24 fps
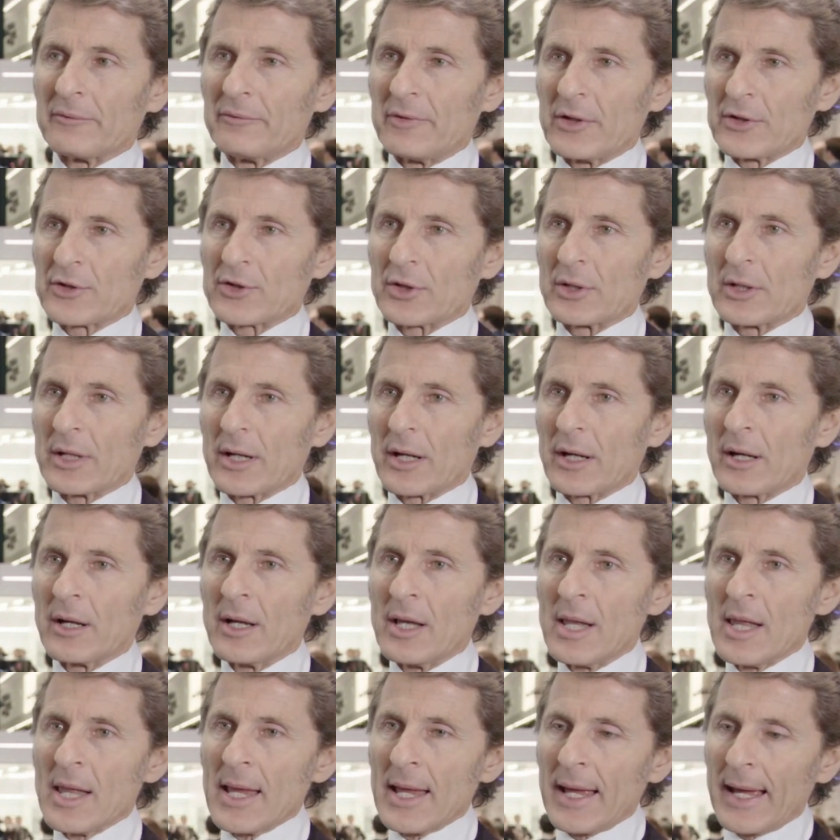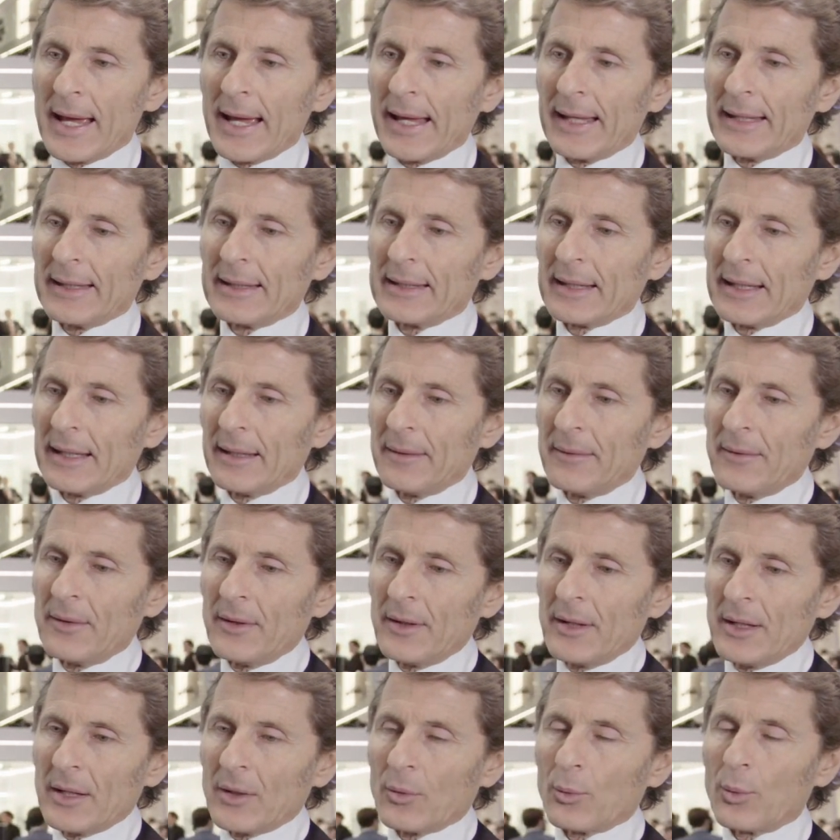a visionary. And uh,
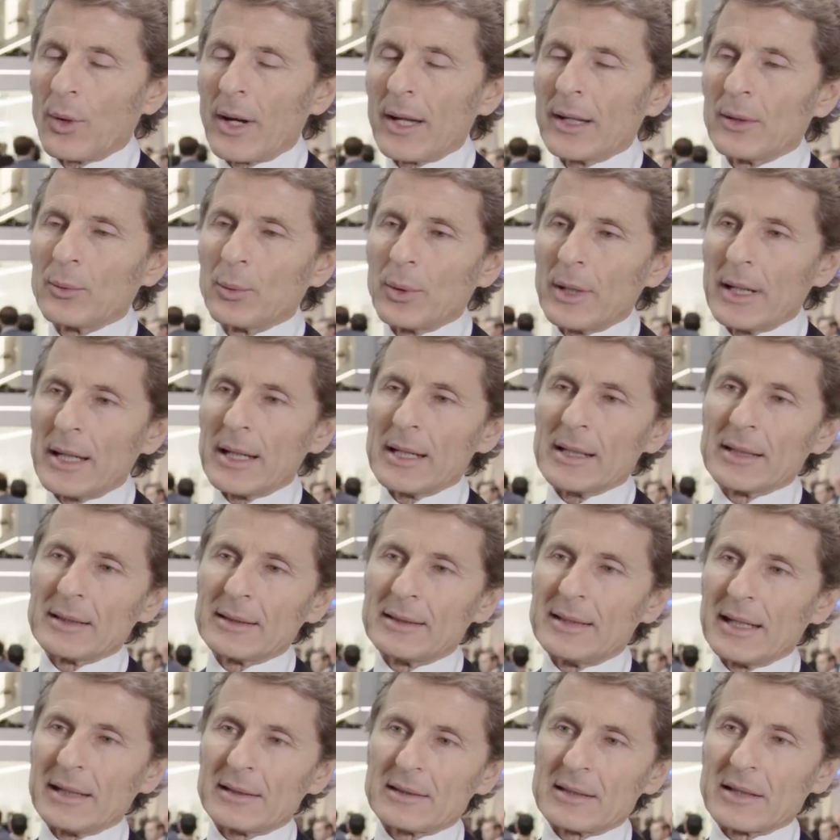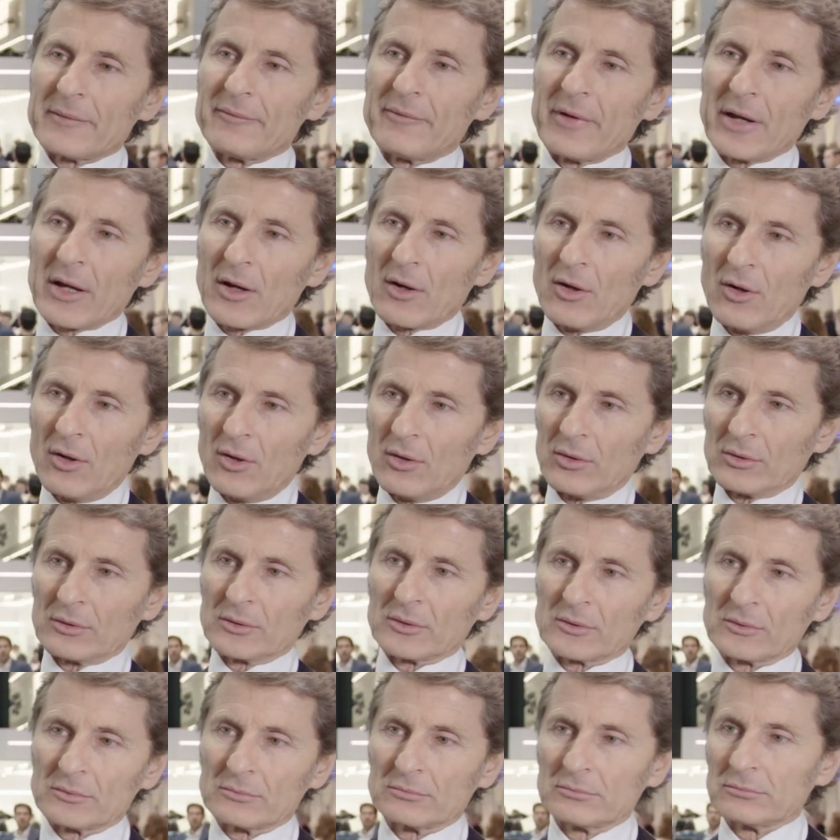when we did the Veyron
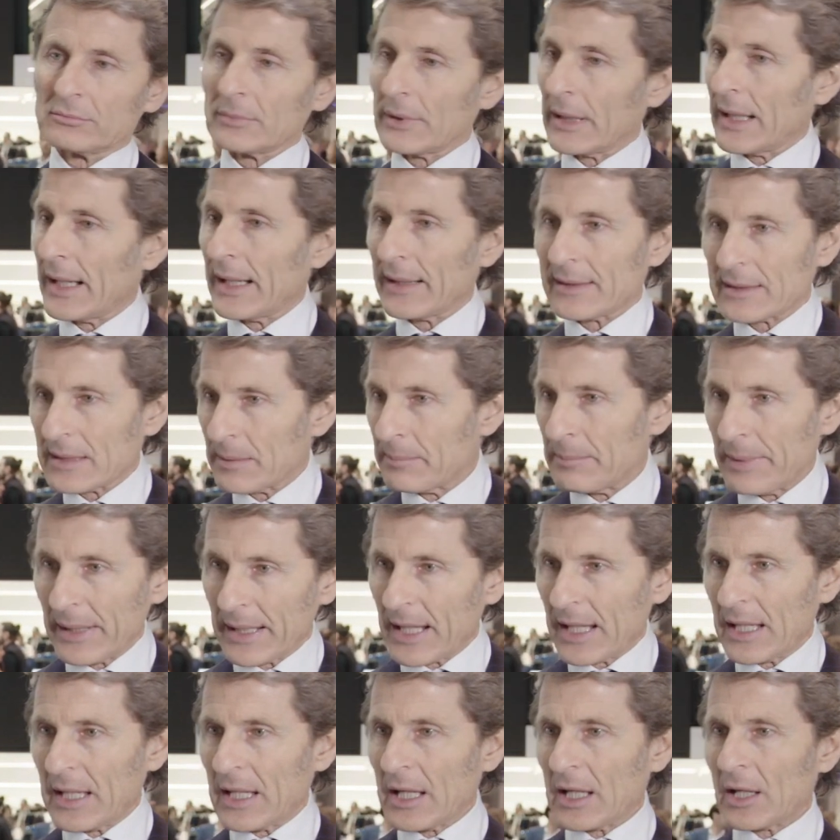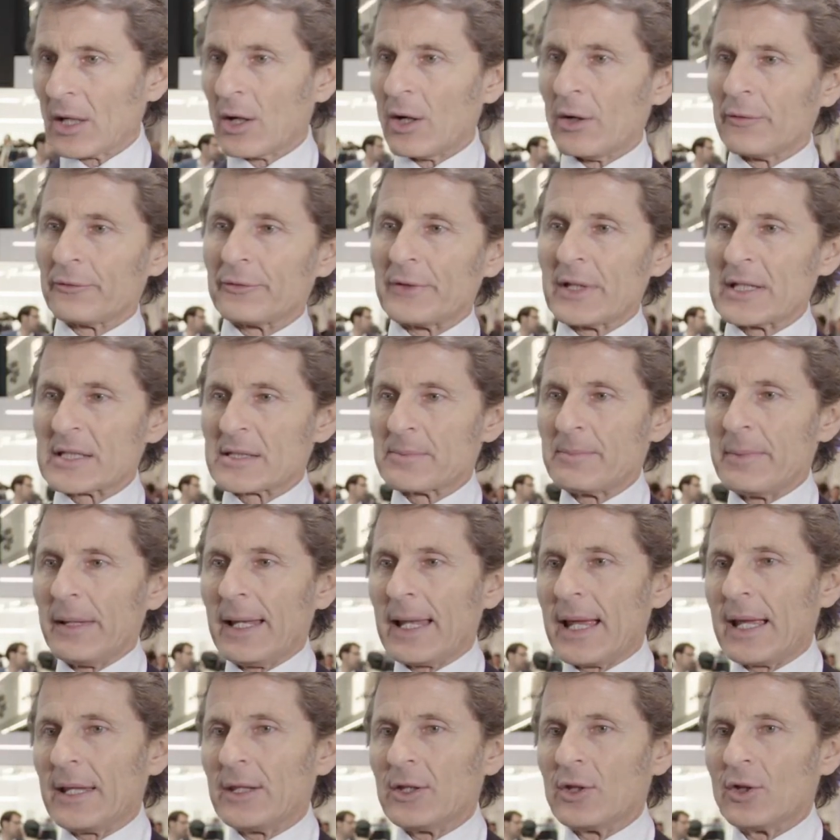at the beginning of this
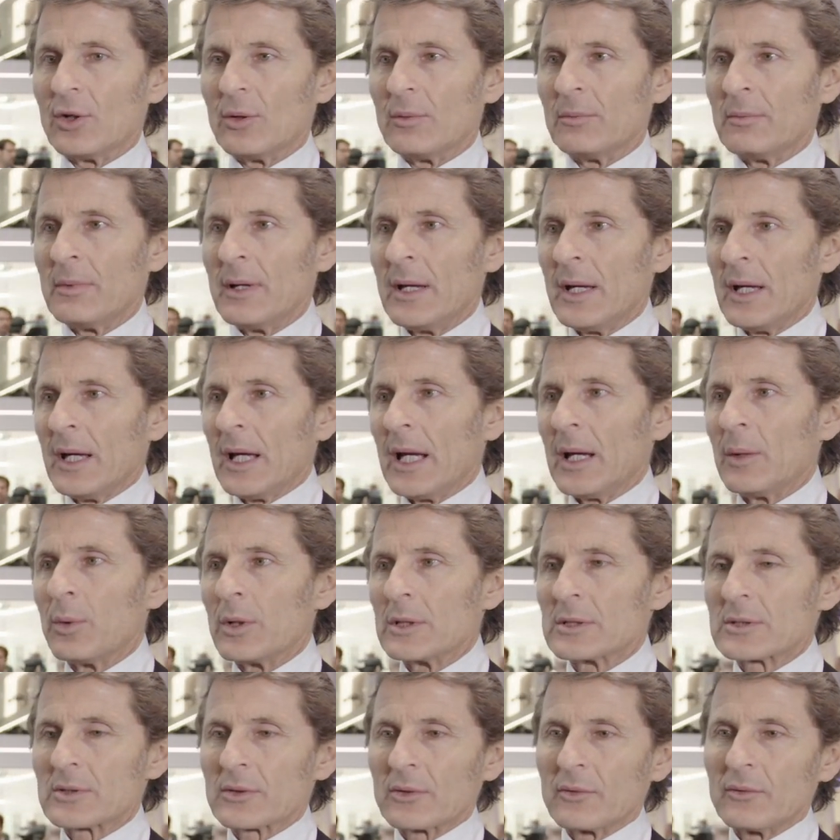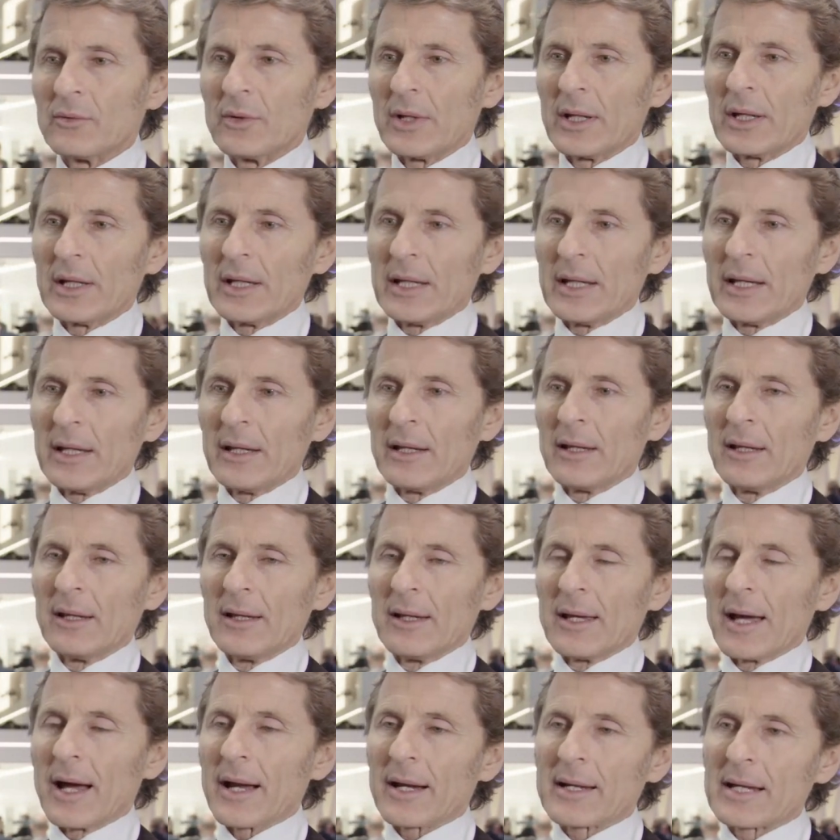millennium, it was really
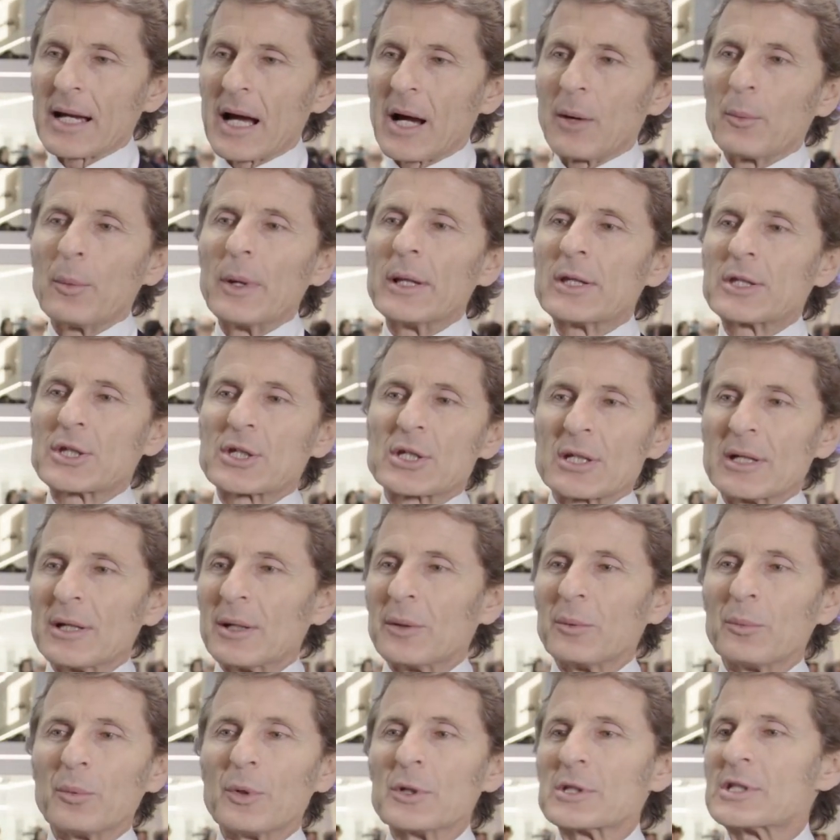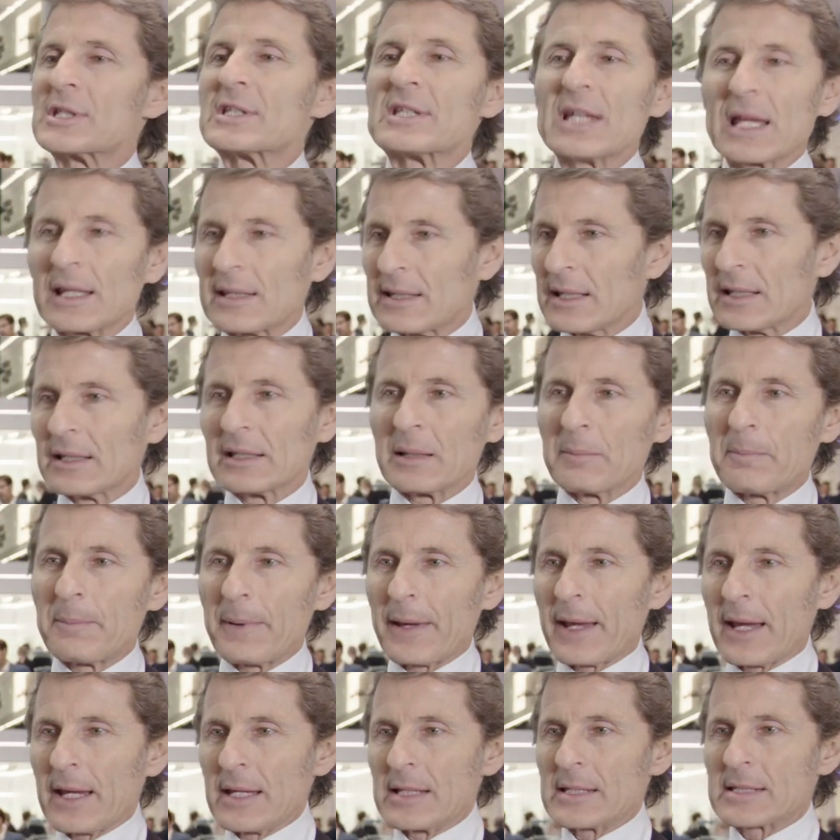a car which was setting the
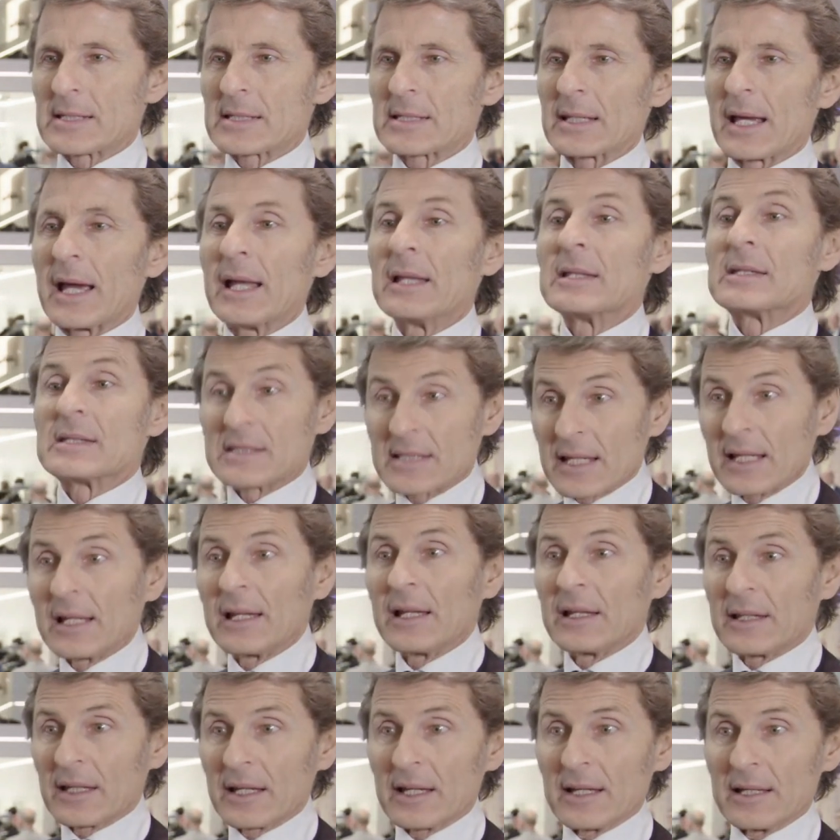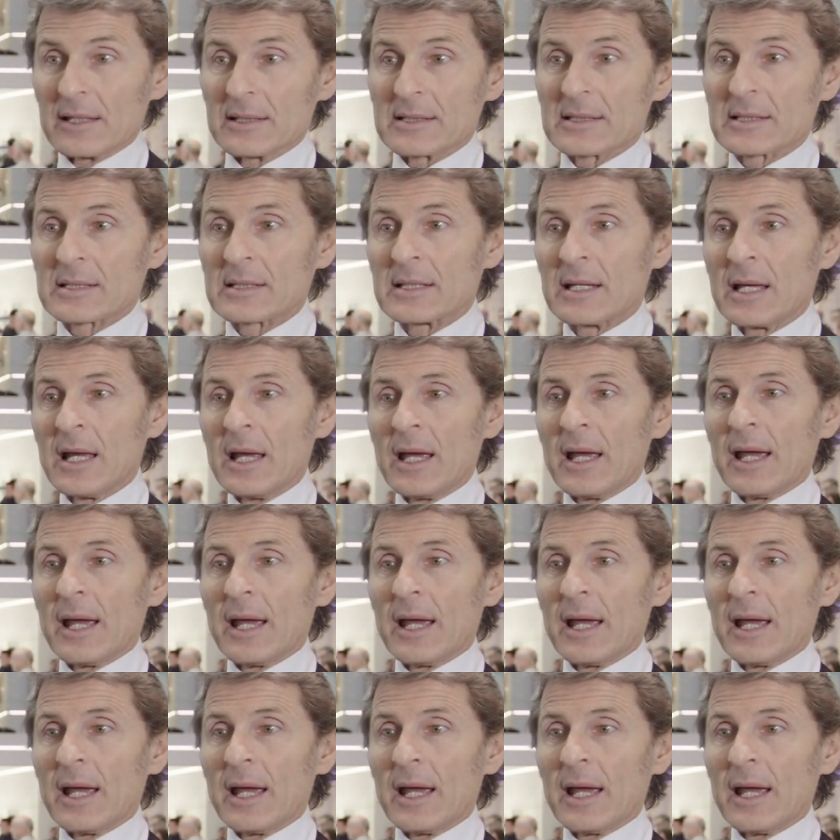pace, and still it is.